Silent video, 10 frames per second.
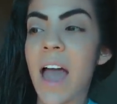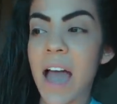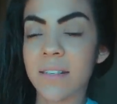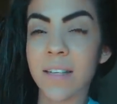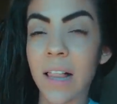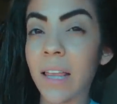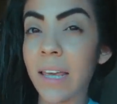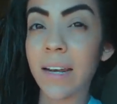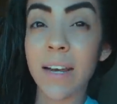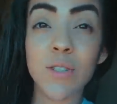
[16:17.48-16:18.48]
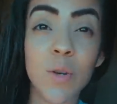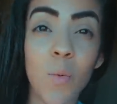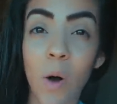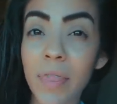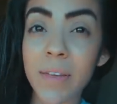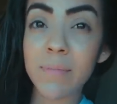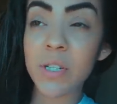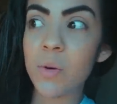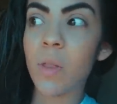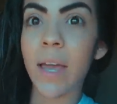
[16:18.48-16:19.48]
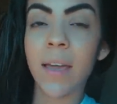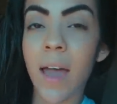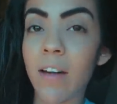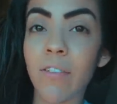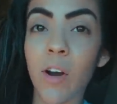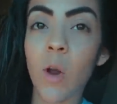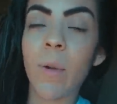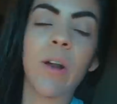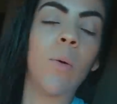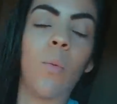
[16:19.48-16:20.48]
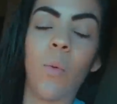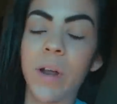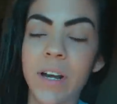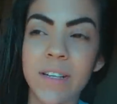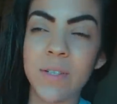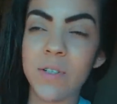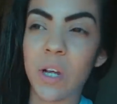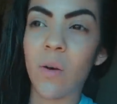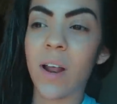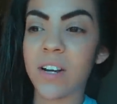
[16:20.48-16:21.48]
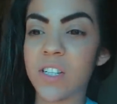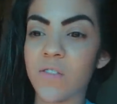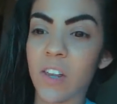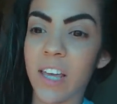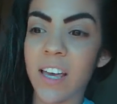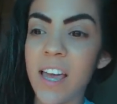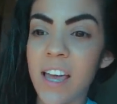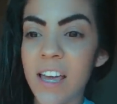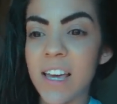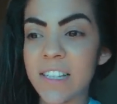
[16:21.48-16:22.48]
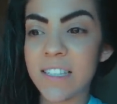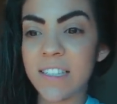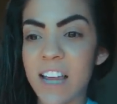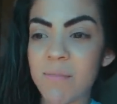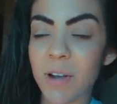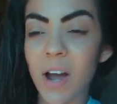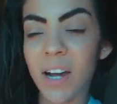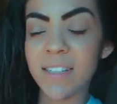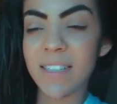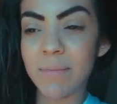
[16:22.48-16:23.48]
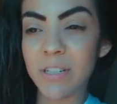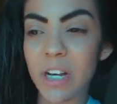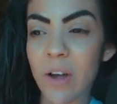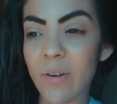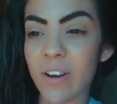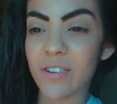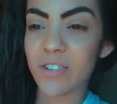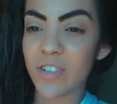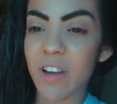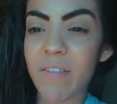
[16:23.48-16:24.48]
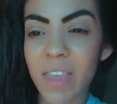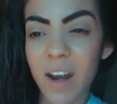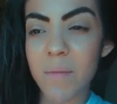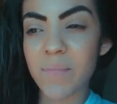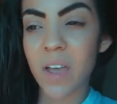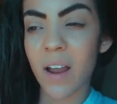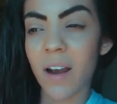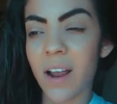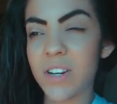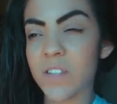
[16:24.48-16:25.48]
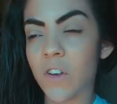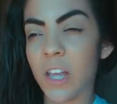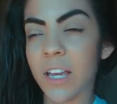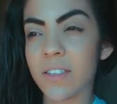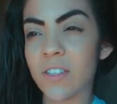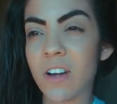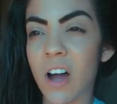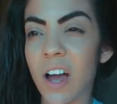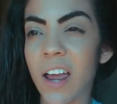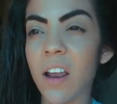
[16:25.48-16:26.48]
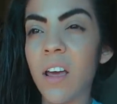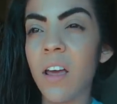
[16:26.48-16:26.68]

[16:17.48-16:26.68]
as clean as you want them to, like, ever, no matter what it is you do. And I just feel like it's the same concept, you know, and you're just shoving that up there, and I just feel like it's not,